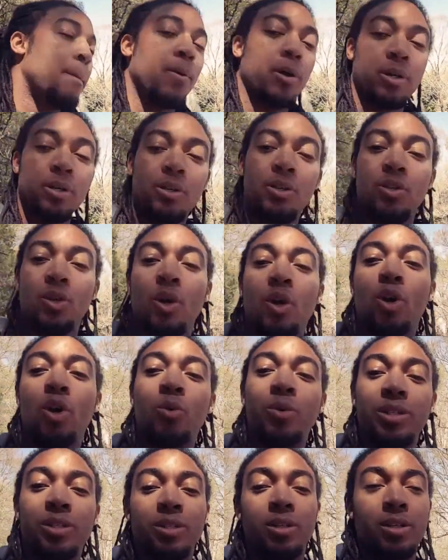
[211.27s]
Parties are
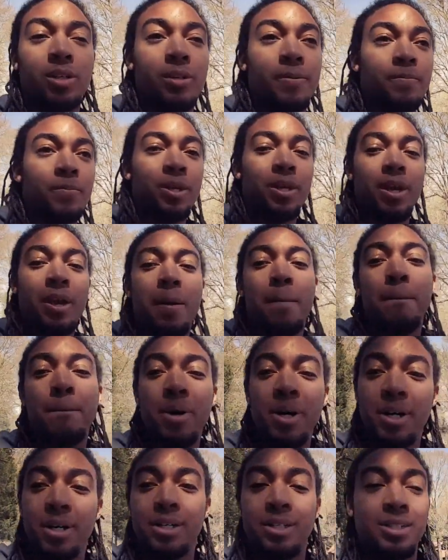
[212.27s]
always good.
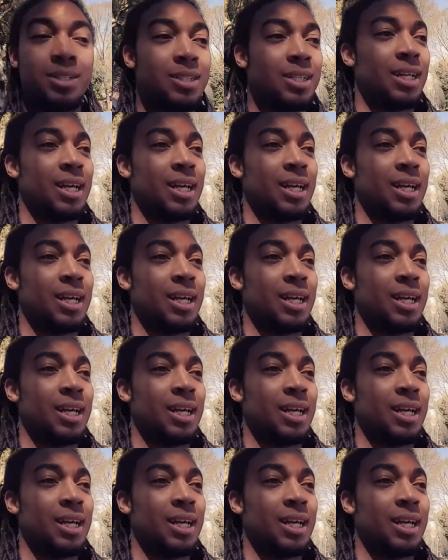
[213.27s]
But